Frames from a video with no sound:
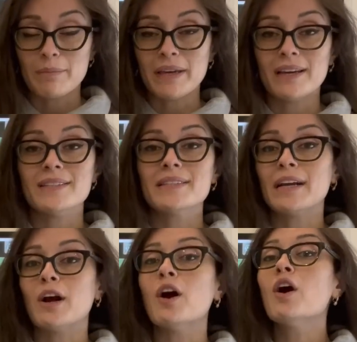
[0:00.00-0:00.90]
because
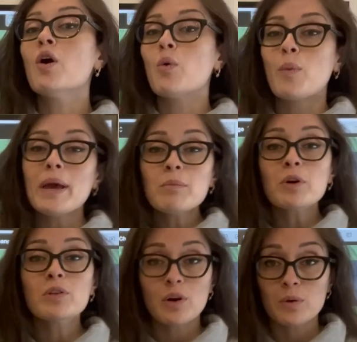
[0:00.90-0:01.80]
there are way
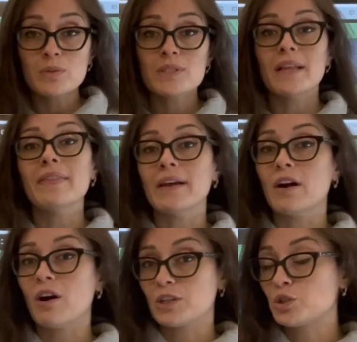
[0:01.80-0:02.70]
more loads than there are